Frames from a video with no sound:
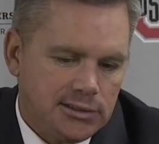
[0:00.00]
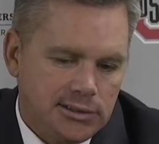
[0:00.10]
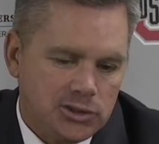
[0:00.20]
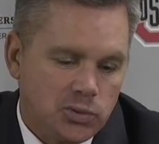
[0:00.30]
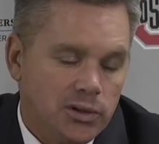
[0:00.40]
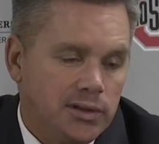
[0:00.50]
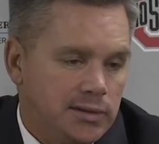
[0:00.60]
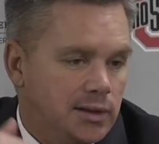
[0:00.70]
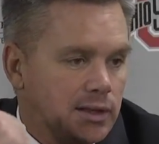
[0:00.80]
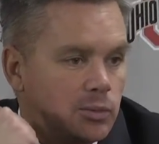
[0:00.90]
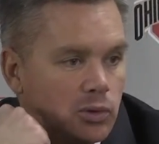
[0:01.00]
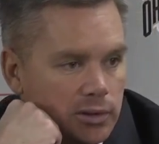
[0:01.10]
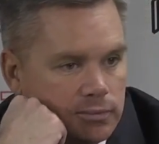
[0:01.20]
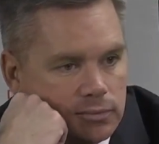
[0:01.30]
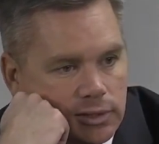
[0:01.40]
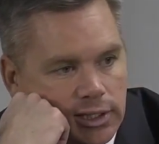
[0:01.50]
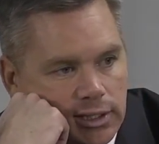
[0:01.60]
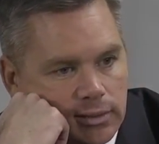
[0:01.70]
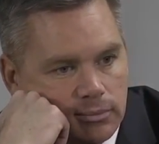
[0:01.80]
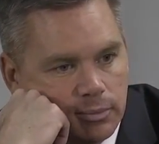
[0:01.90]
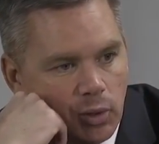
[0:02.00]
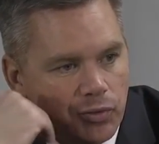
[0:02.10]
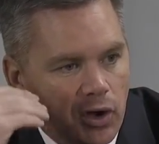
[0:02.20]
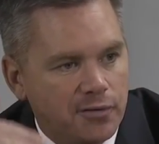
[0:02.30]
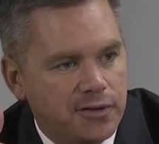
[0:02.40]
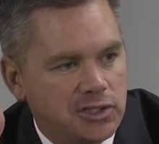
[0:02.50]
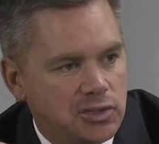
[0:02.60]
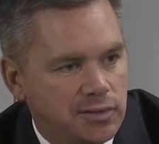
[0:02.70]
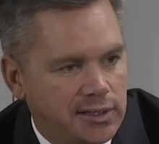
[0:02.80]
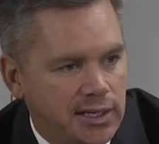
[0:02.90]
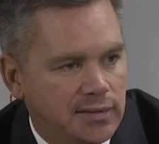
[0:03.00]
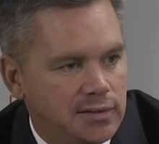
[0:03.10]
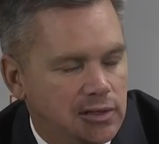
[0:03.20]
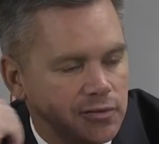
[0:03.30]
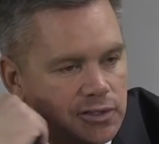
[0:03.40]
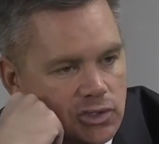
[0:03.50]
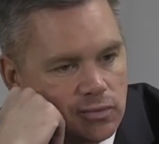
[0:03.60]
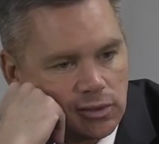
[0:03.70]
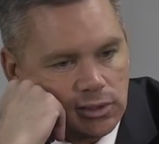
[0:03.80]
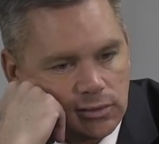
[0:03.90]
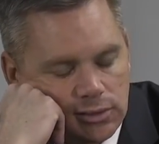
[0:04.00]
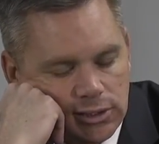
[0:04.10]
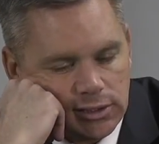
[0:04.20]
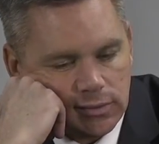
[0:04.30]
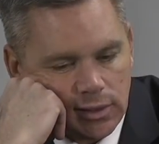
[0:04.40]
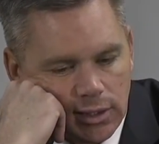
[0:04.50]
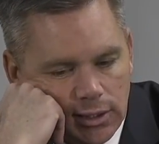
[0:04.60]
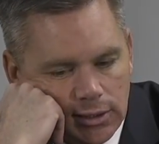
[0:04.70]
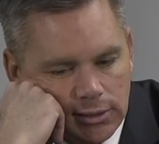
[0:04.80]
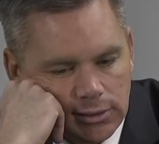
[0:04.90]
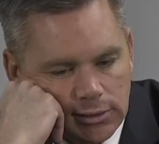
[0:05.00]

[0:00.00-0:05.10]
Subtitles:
it's really deliberate, and both offensively and defensively. And I